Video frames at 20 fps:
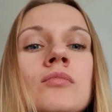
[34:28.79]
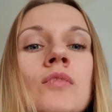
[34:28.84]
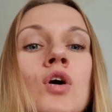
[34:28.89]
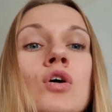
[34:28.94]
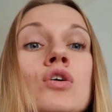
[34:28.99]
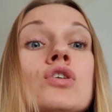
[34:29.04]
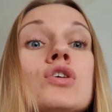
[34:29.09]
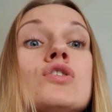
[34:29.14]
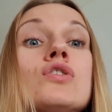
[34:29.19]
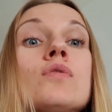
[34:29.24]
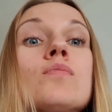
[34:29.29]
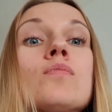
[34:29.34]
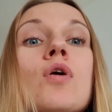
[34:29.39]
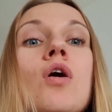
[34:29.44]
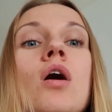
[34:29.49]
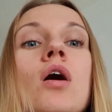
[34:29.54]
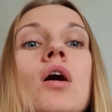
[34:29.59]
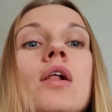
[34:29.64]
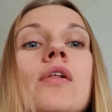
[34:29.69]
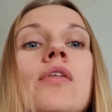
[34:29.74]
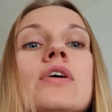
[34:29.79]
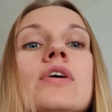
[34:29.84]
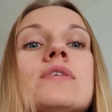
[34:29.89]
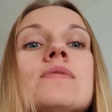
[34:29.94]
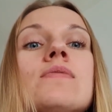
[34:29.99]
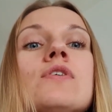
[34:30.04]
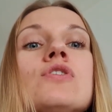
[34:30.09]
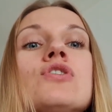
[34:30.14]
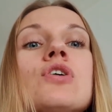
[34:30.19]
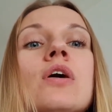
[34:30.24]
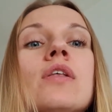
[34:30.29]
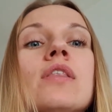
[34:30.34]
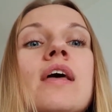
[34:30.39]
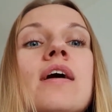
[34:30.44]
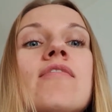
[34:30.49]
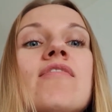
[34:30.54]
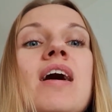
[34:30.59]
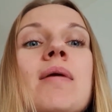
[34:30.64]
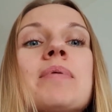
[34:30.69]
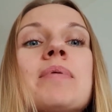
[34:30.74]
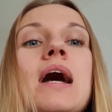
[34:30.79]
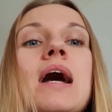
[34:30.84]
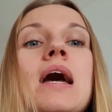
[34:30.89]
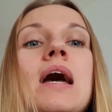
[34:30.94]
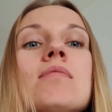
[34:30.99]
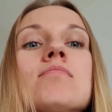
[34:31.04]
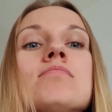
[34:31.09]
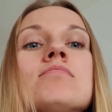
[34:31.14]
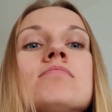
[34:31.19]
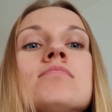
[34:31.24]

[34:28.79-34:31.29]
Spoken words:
the Zoom call, they switch on their webcam,